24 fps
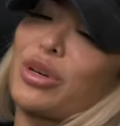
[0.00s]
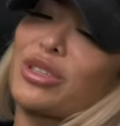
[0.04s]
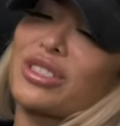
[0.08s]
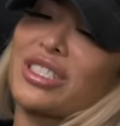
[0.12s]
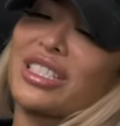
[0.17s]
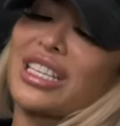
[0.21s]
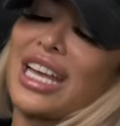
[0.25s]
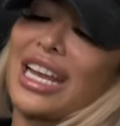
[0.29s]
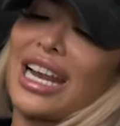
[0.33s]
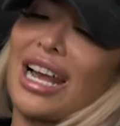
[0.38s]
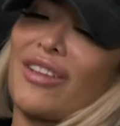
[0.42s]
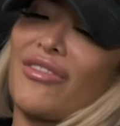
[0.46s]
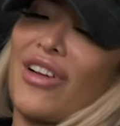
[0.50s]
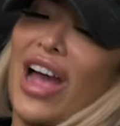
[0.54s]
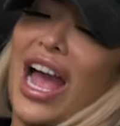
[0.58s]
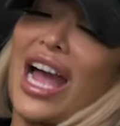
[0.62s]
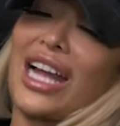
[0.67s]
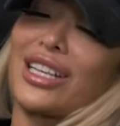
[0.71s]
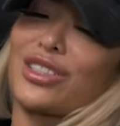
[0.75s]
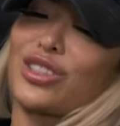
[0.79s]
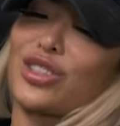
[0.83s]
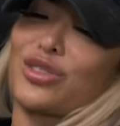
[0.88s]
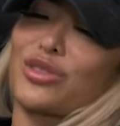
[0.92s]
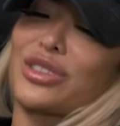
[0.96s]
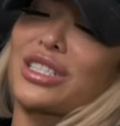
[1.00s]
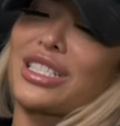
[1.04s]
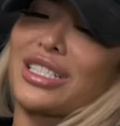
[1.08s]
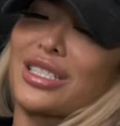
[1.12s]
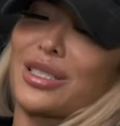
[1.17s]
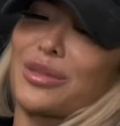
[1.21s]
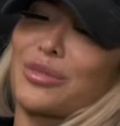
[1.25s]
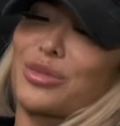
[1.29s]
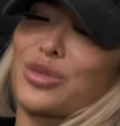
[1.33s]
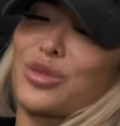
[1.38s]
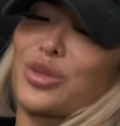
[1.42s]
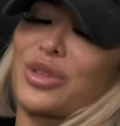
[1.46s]
person that I've had
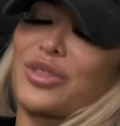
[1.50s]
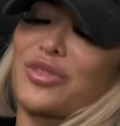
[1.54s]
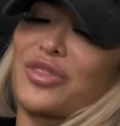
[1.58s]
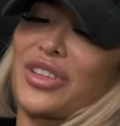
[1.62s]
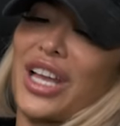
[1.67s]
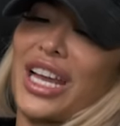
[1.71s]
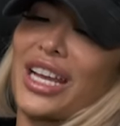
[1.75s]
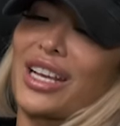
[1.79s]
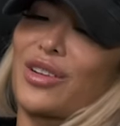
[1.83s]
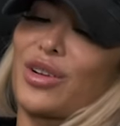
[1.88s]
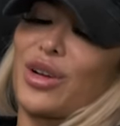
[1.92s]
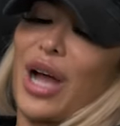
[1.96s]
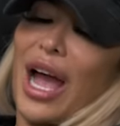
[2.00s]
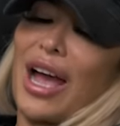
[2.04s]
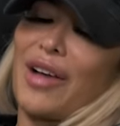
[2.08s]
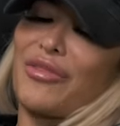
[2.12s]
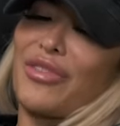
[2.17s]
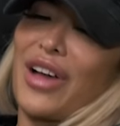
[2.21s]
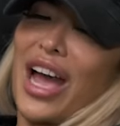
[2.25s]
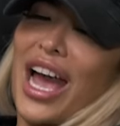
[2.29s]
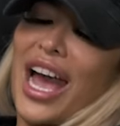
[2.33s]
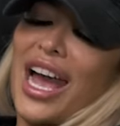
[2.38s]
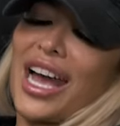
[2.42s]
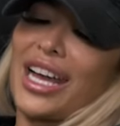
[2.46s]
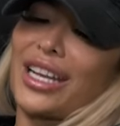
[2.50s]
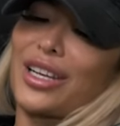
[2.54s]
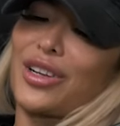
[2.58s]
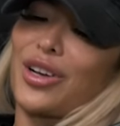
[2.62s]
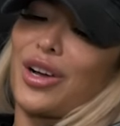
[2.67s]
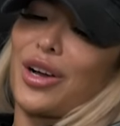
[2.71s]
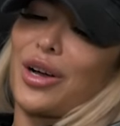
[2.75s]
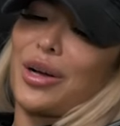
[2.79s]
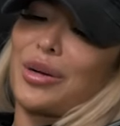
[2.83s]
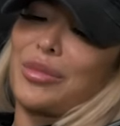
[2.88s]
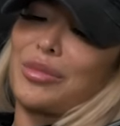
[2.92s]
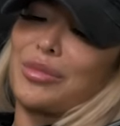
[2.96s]
threesomes with. Like, I've had